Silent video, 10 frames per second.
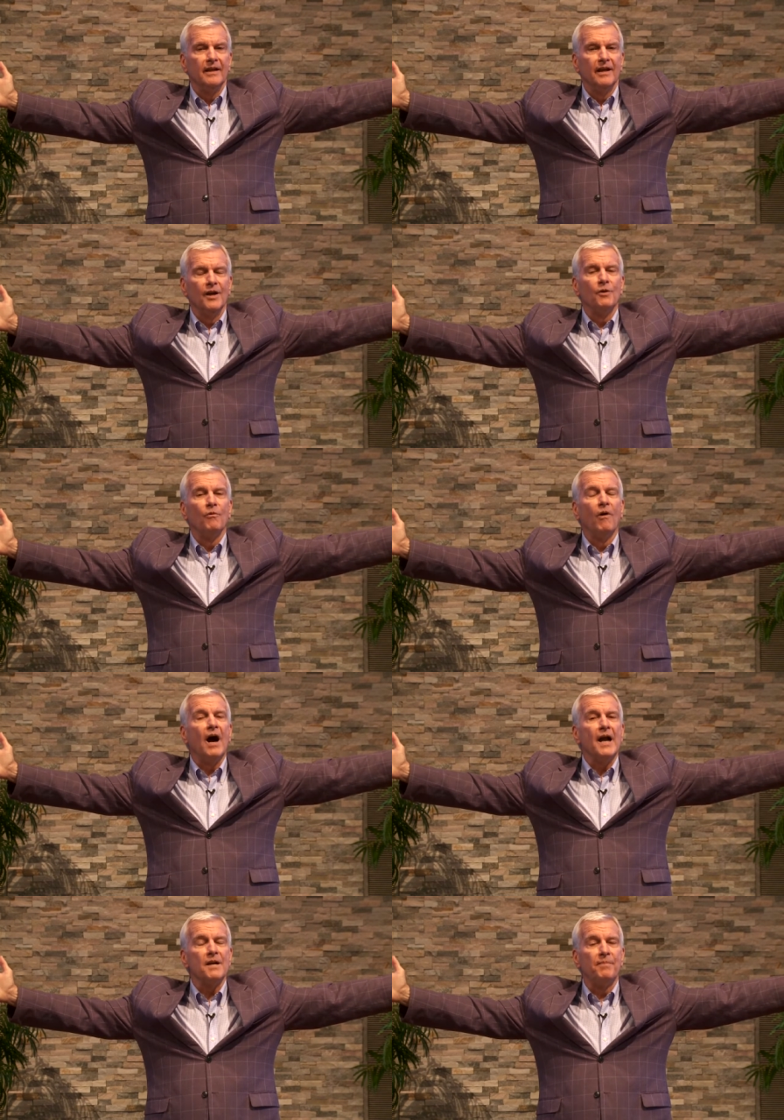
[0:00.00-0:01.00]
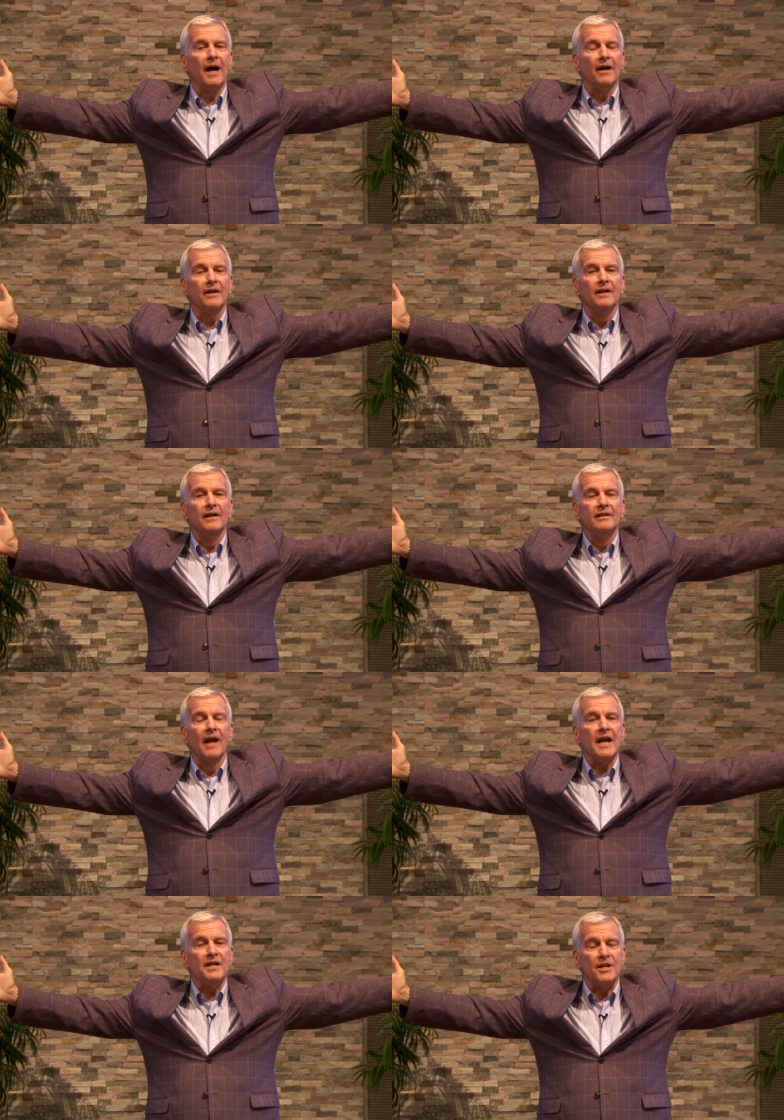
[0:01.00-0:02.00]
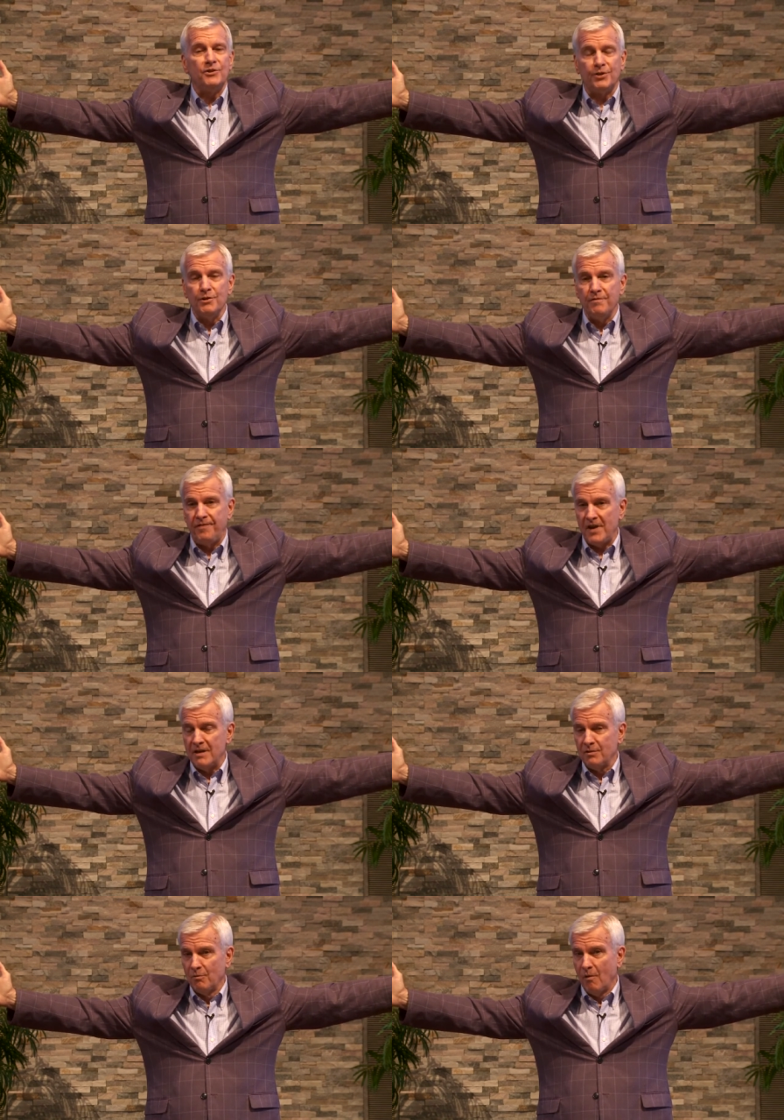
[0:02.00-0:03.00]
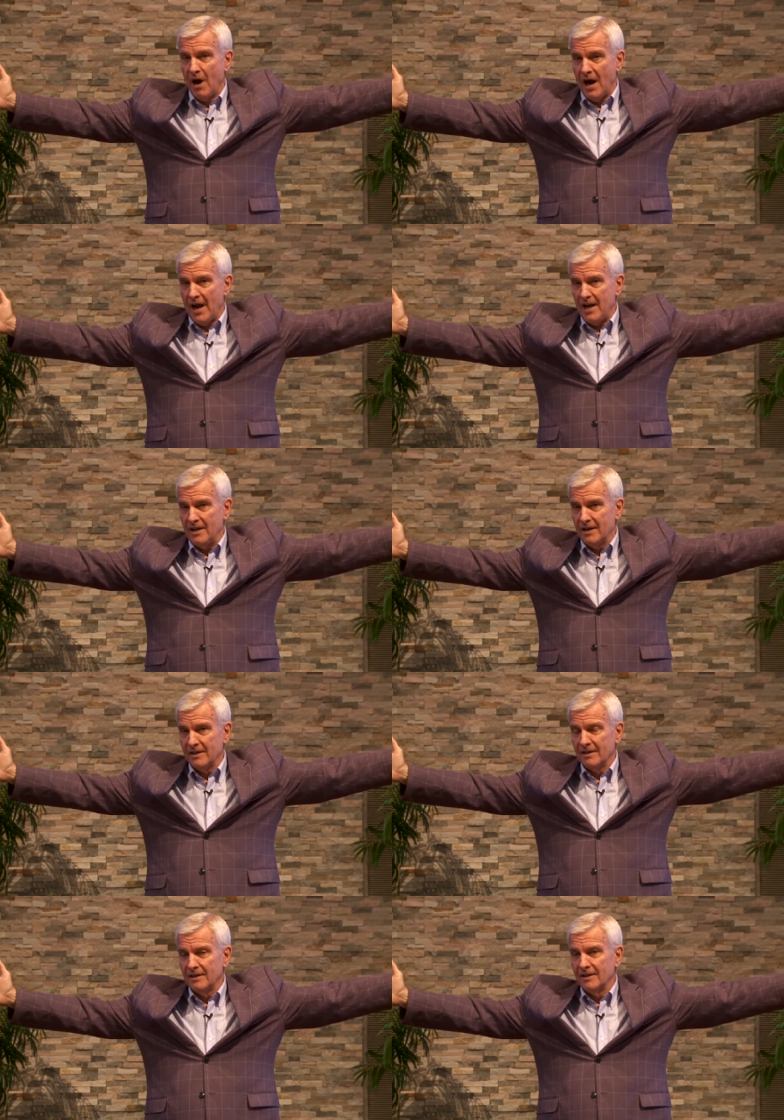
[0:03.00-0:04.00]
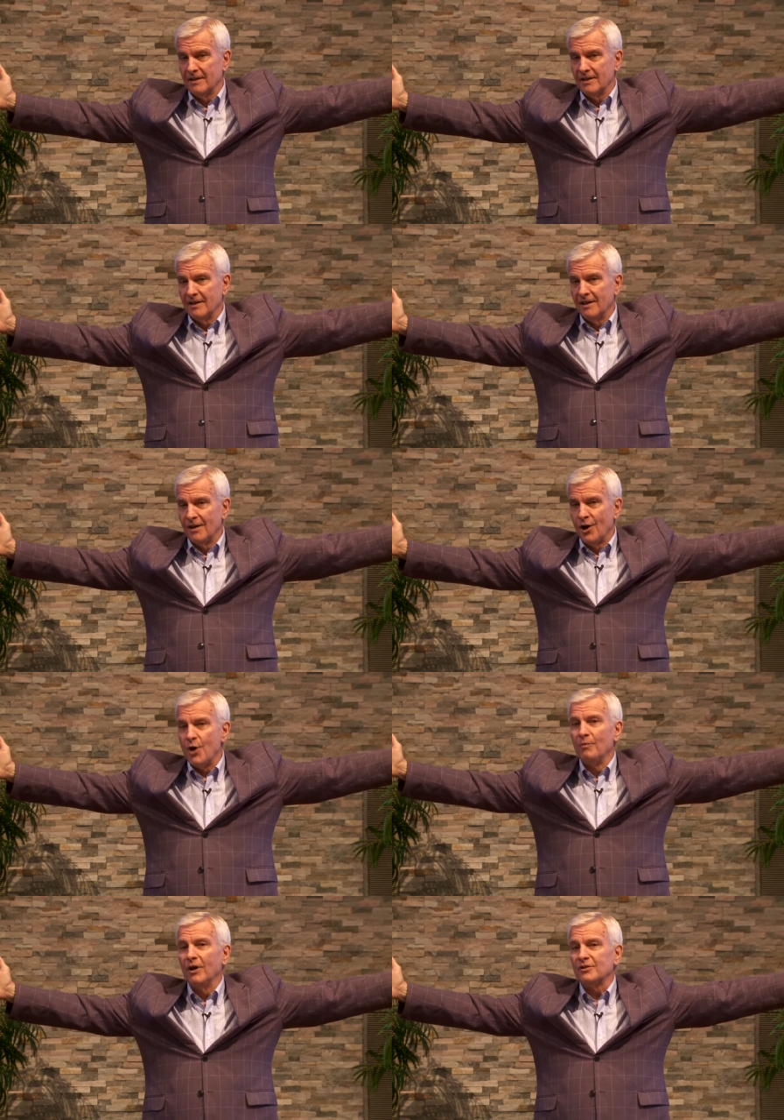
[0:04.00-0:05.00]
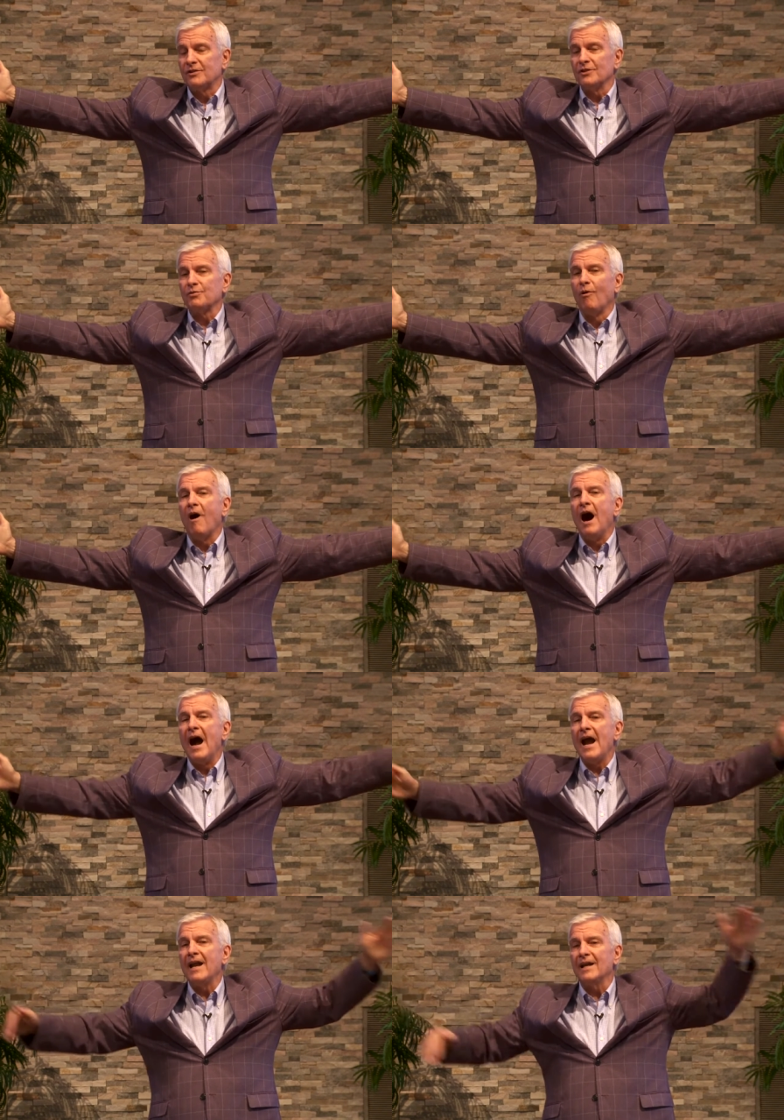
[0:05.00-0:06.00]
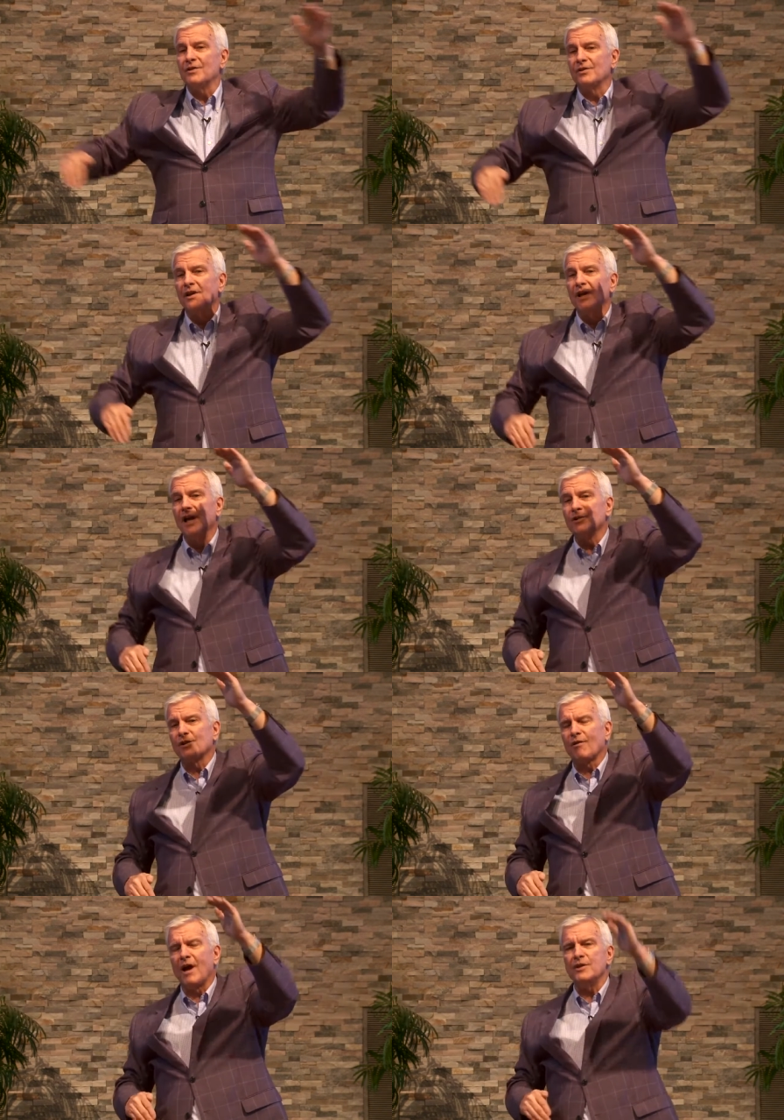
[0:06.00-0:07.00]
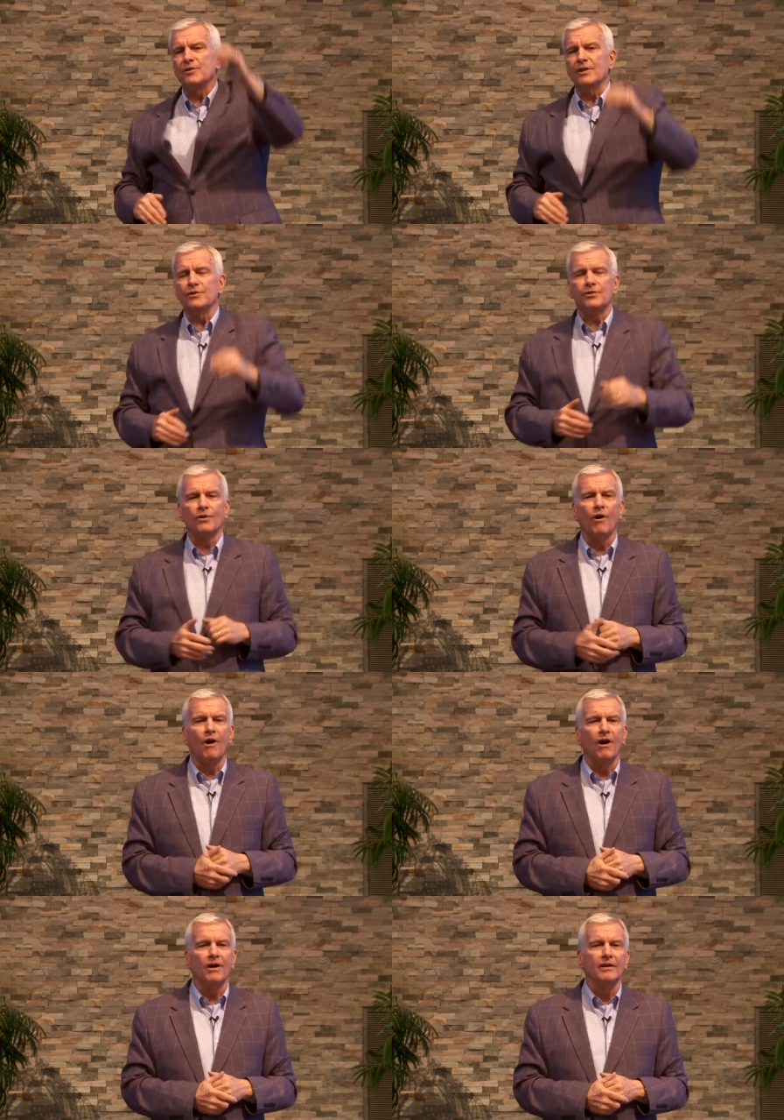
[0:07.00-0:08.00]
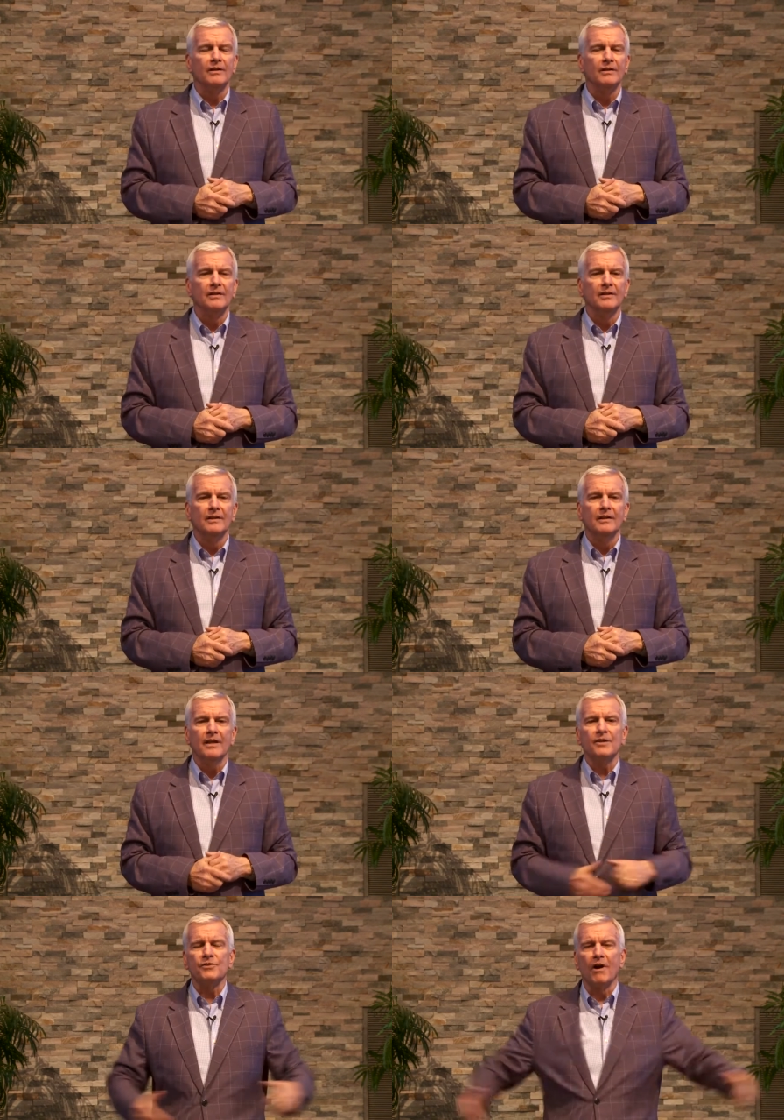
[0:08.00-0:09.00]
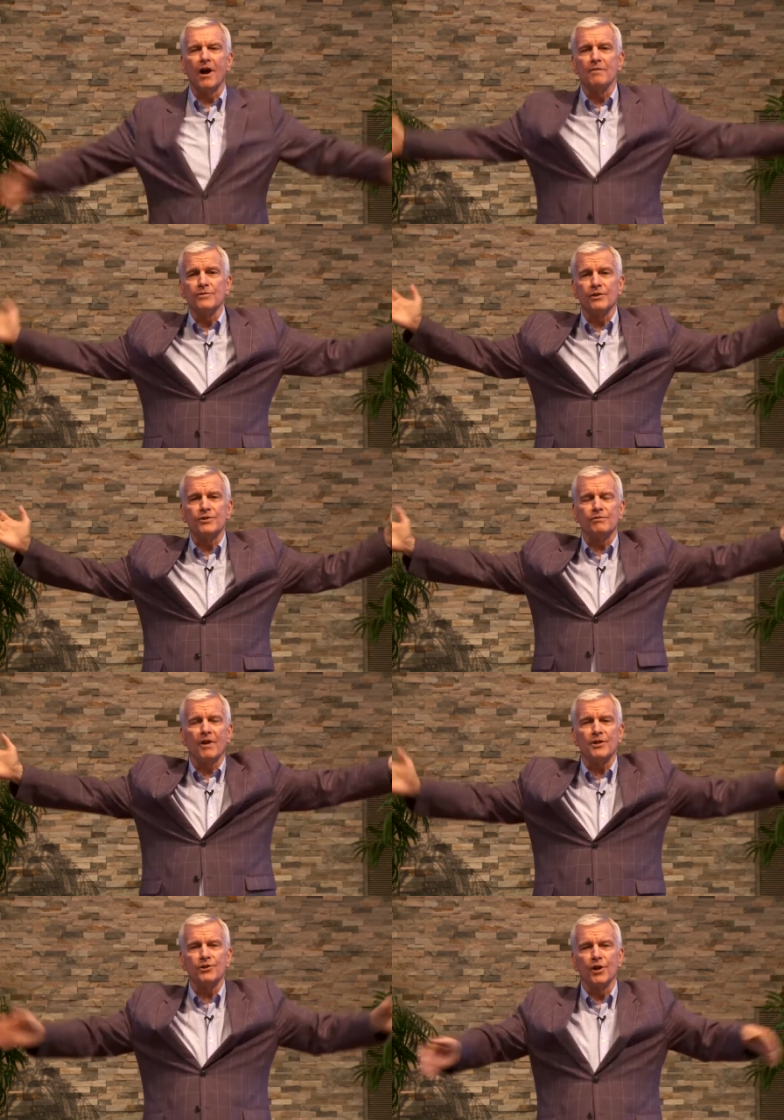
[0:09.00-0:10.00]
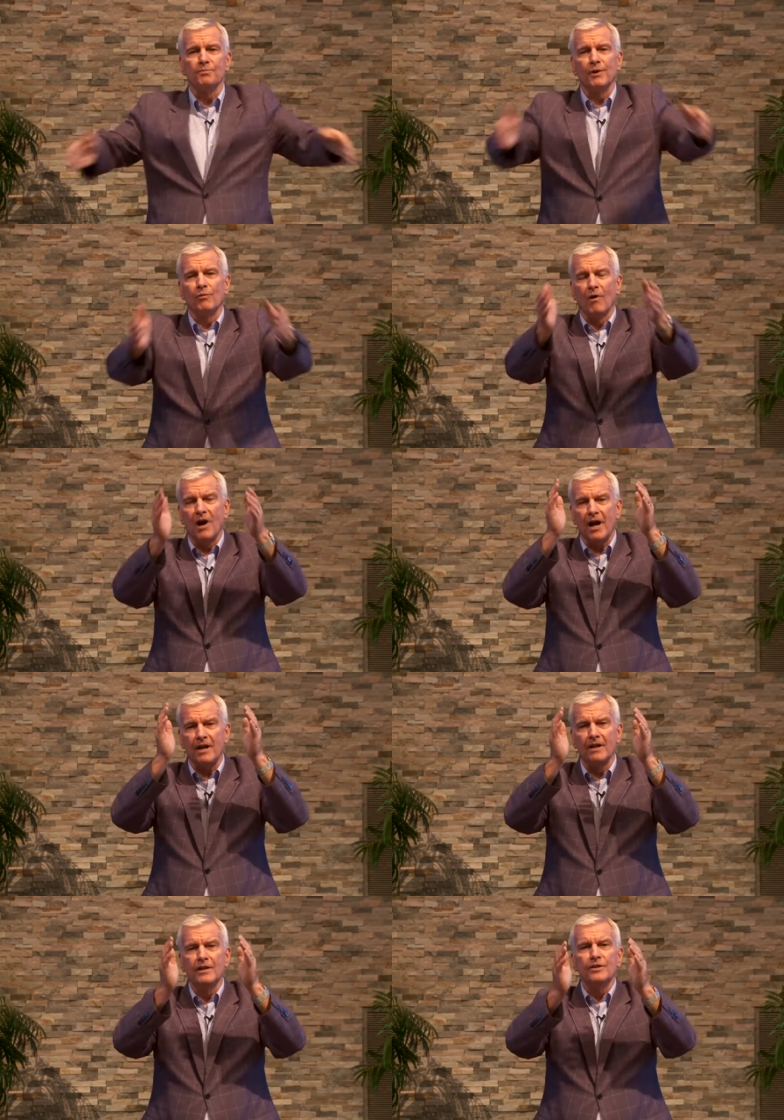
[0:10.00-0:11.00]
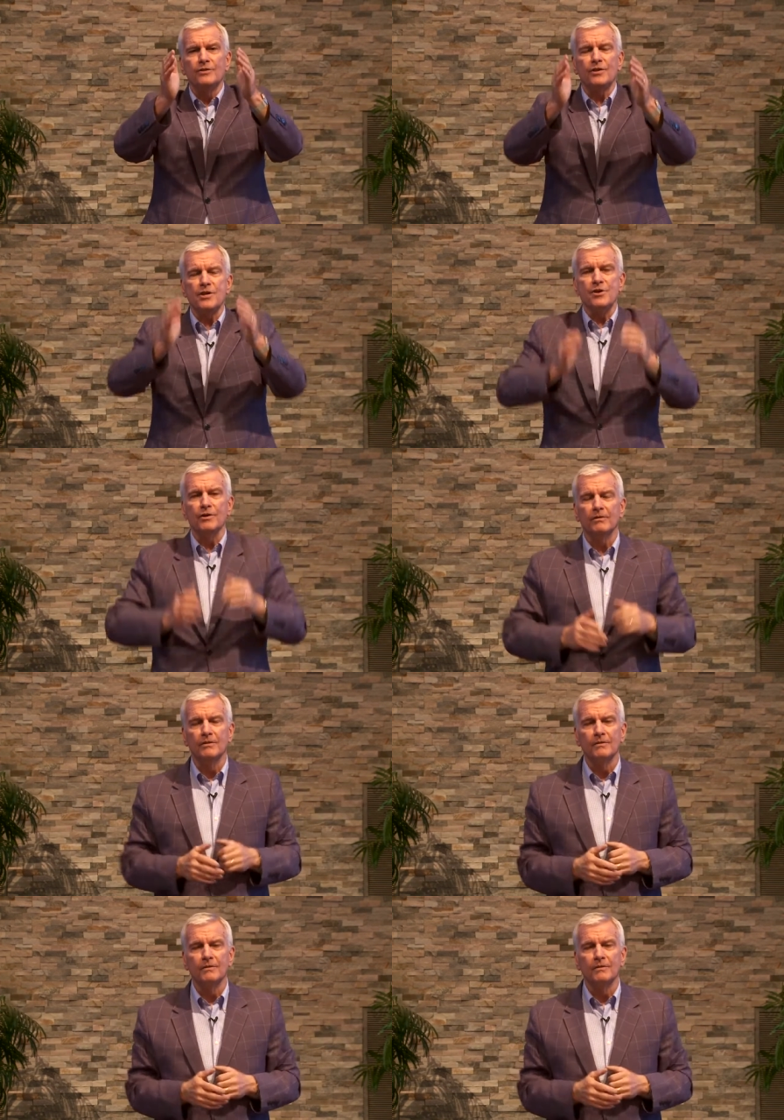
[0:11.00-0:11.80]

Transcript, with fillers: uh, wide about 92 feet wide, almost as wide as, as Christ is tall. His arms are stretched open wide to you.